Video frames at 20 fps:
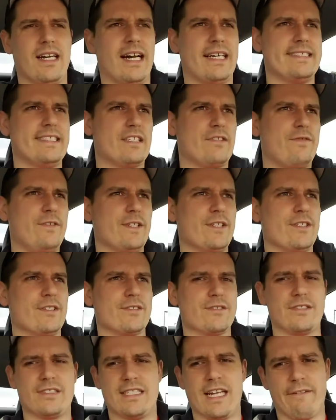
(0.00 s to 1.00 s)
I just
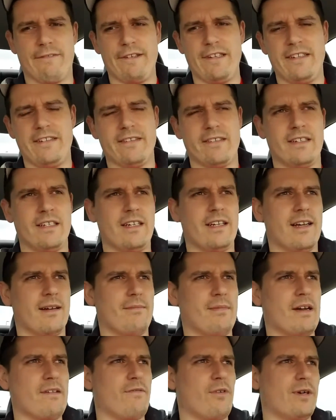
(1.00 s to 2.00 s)
feel stuffy.
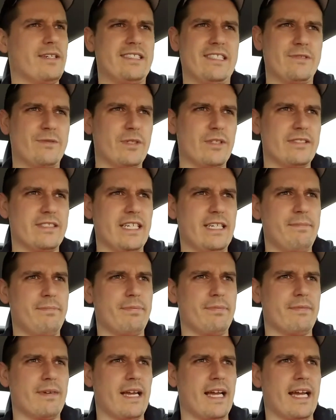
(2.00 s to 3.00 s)
My voice is real deep,
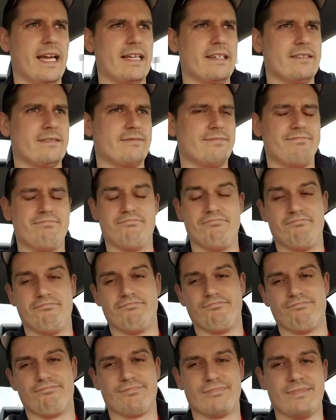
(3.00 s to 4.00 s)
and
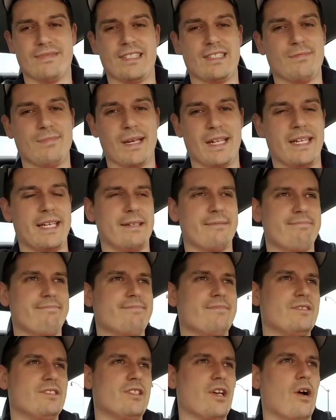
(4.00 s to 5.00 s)
that's about it.
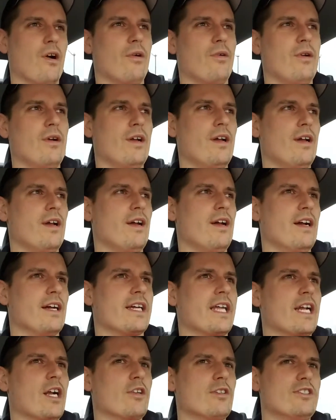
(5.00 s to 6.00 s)
So,
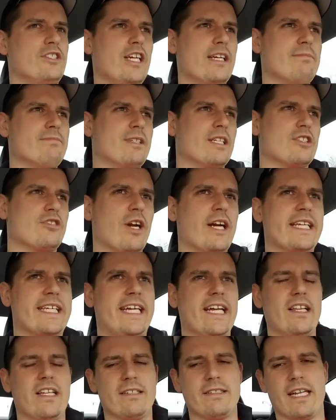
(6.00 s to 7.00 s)
Gonna go to the gym, gonna try to
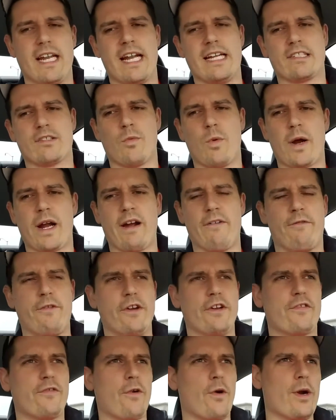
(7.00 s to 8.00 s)
kill it, gonna get some workout
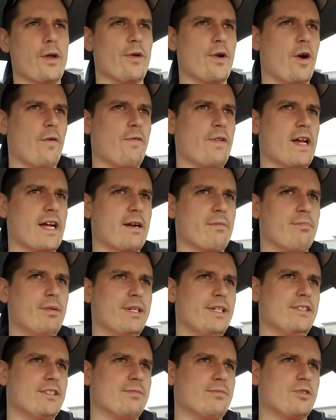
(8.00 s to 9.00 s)
footage for you, and hopefully I can
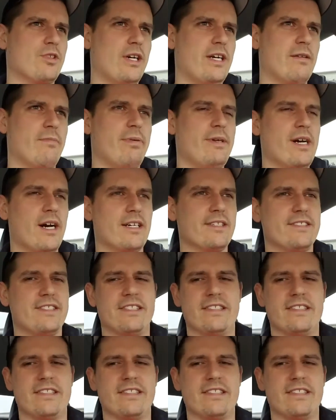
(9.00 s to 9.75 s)
bring you some training PRs.